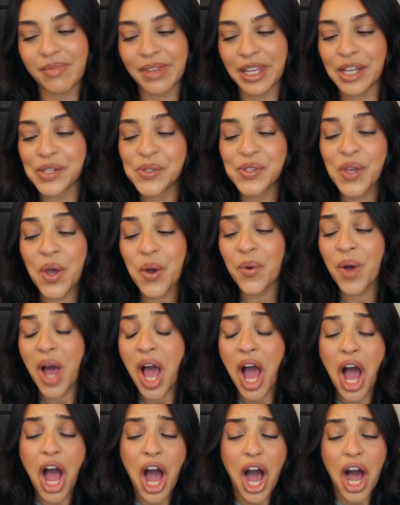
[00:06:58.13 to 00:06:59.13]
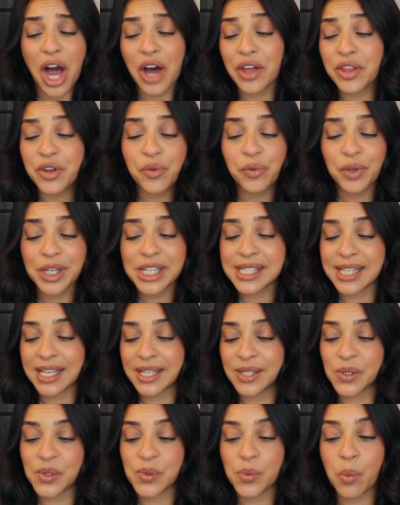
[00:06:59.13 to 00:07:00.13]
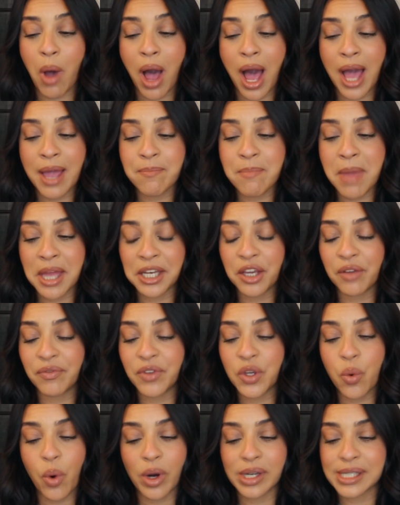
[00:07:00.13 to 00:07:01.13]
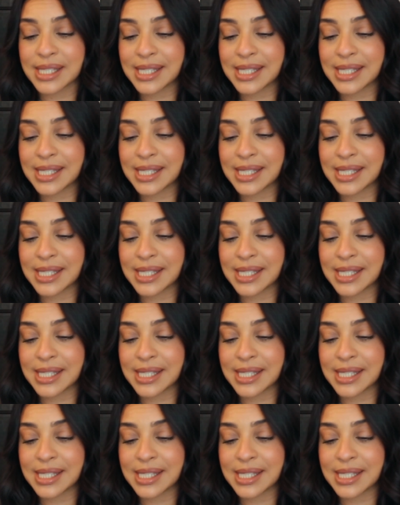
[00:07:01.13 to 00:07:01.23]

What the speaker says: So other reasons why many of you are